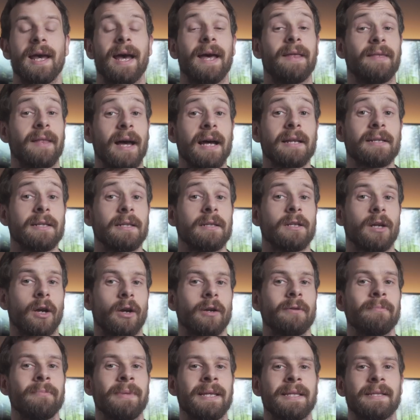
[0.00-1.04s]
and that in
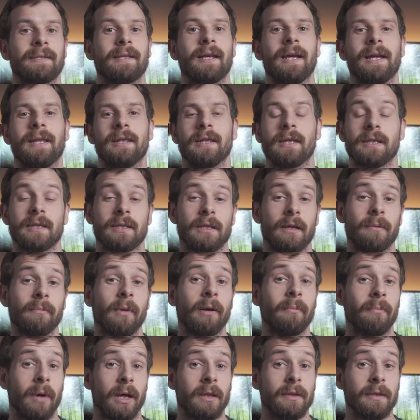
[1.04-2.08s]
turn means that in the
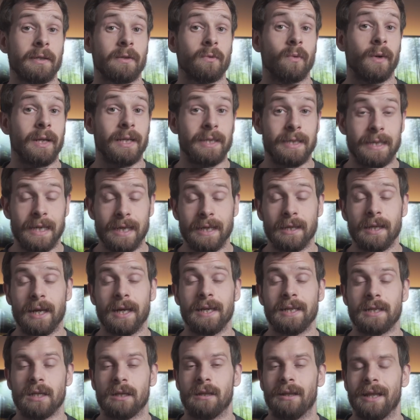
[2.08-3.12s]
summer months when
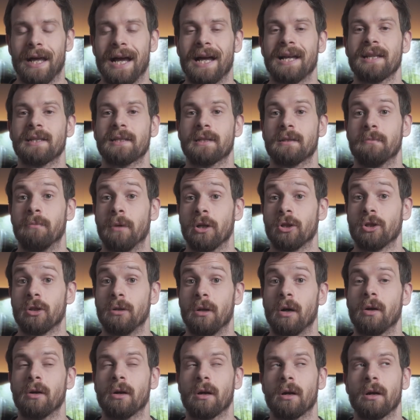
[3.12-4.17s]
daylight lasts much
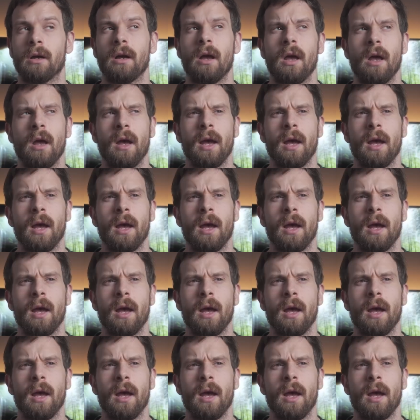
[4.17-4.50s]
longer